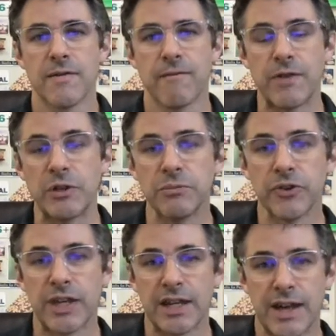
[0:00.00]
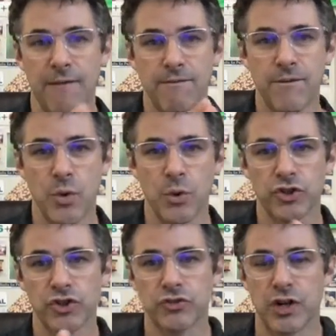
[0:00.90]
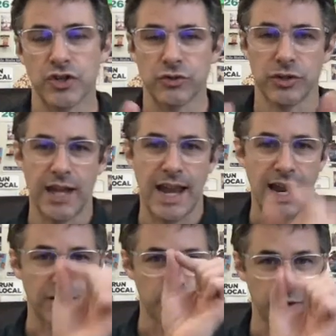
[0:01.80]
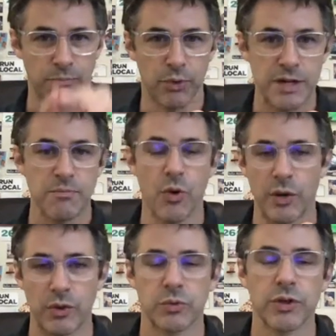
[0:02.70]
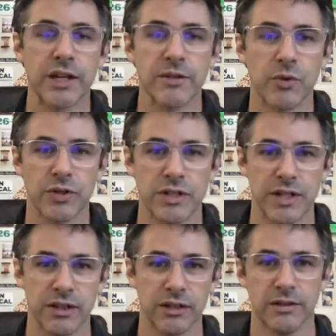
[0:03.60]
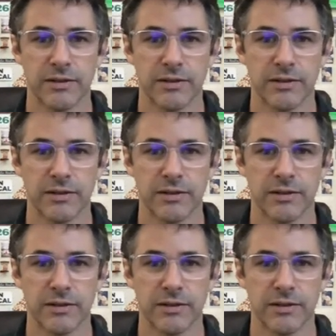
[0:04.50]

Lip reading: Films then have 4 structural acts with a break point, which we'll get into more detail